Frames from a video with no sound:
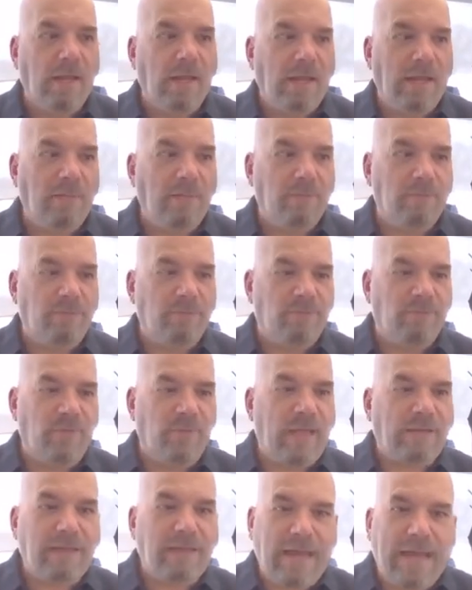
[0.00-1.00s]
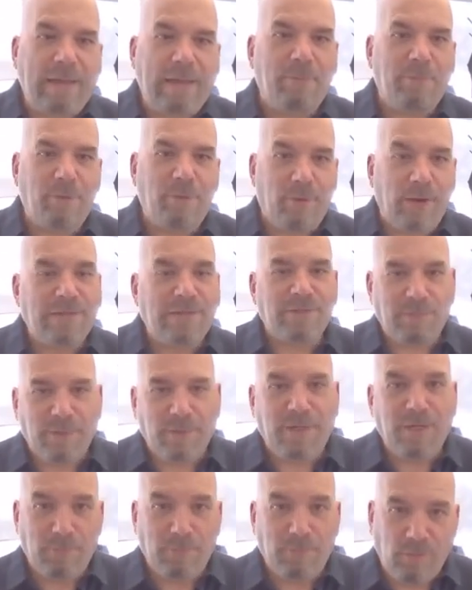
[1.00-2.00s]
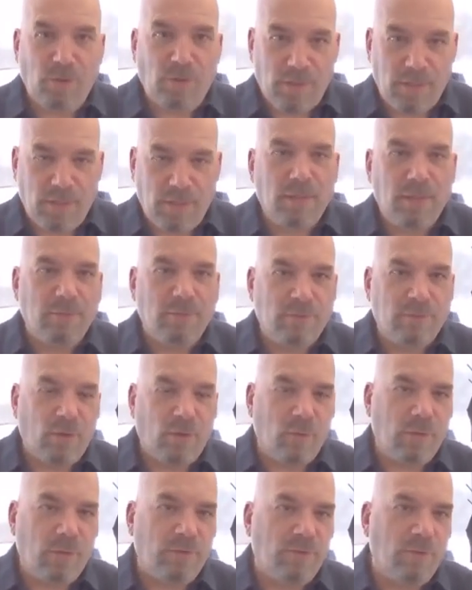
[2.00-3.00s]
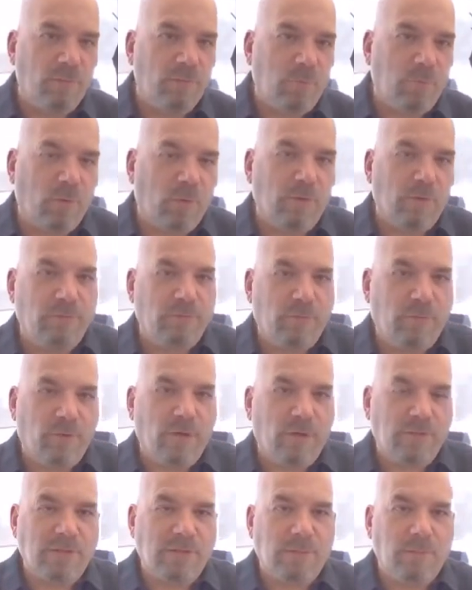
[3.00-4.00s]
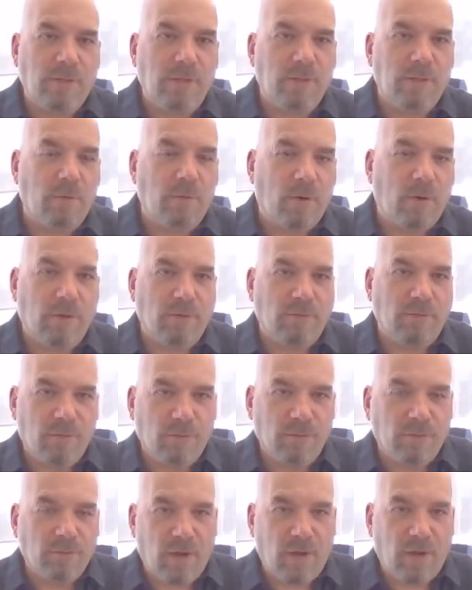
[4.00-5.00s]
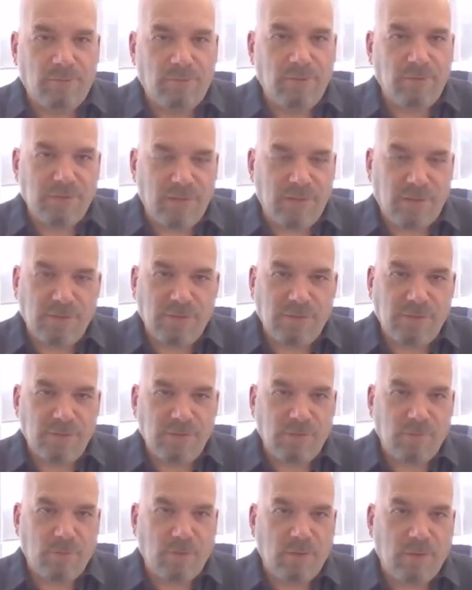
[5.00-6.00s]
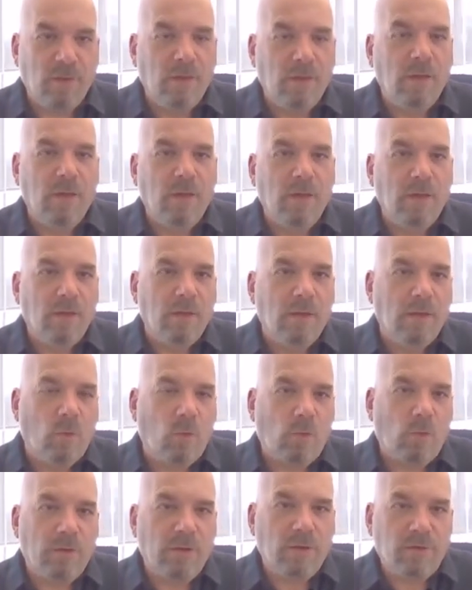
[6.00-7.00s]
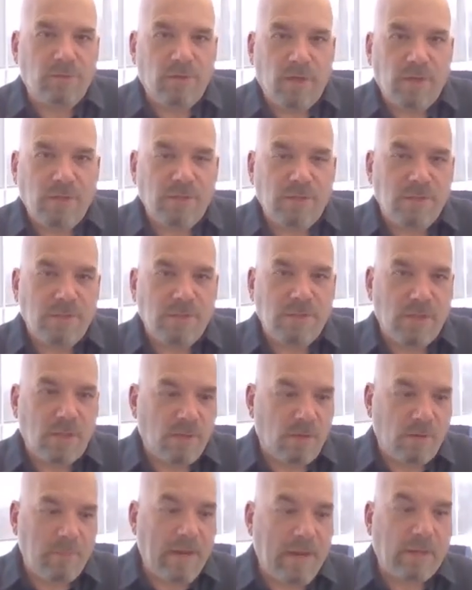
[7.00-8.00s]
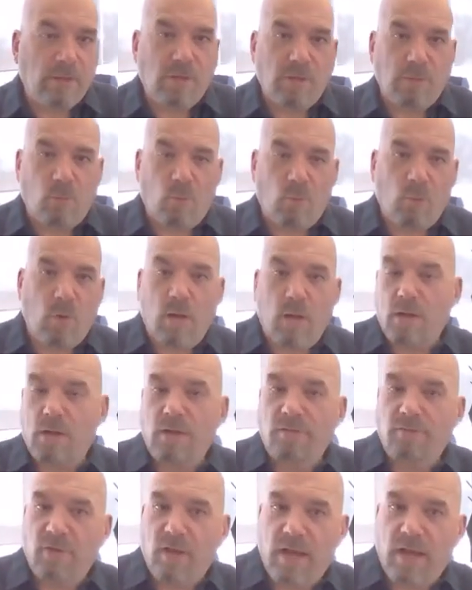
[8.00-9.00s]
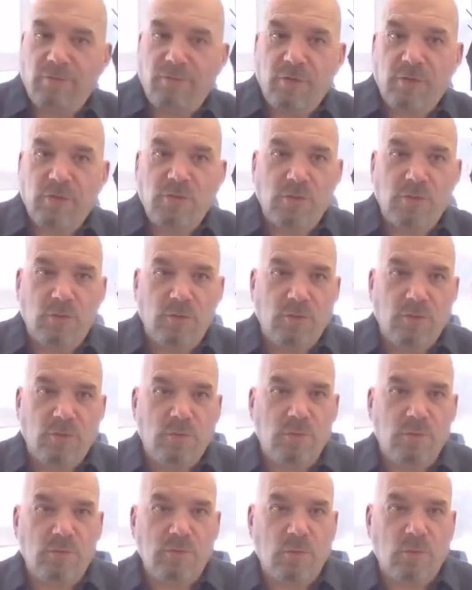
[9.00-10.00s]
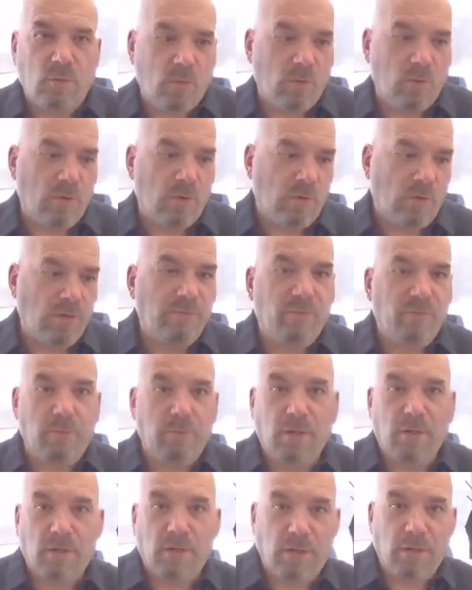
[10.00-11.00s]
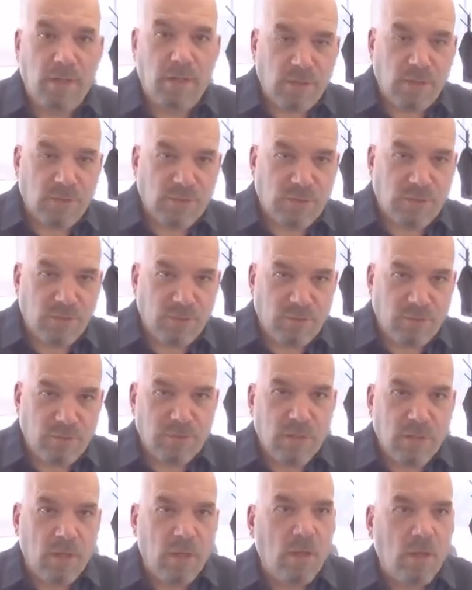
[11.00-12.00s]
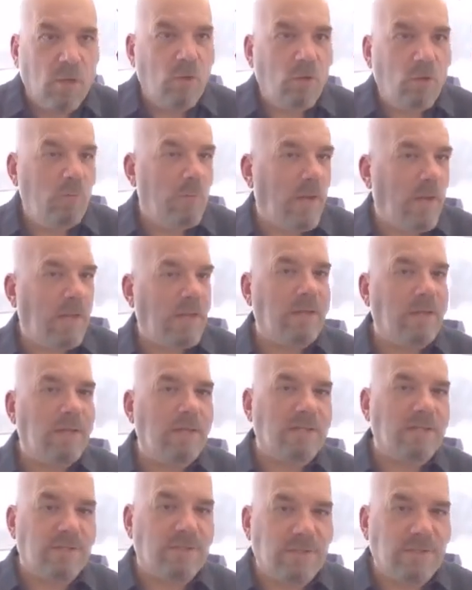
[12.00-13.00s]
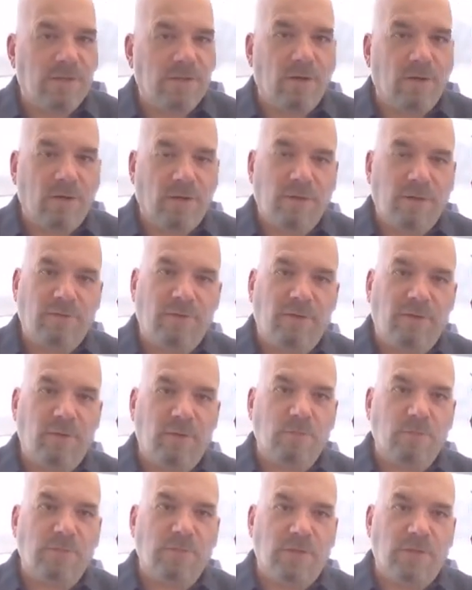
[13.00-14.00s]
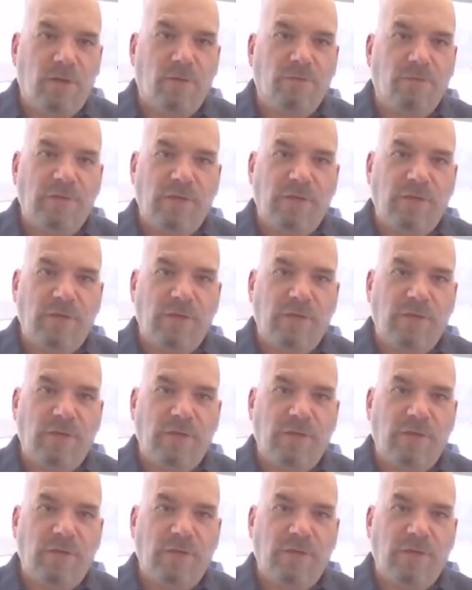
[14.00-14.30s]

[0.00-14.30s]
And for that to happen, there has to be community. So it's important for us to be a part of those conversations with organizations that are about quality of life issues or livability issues, who may not necessarily see themselves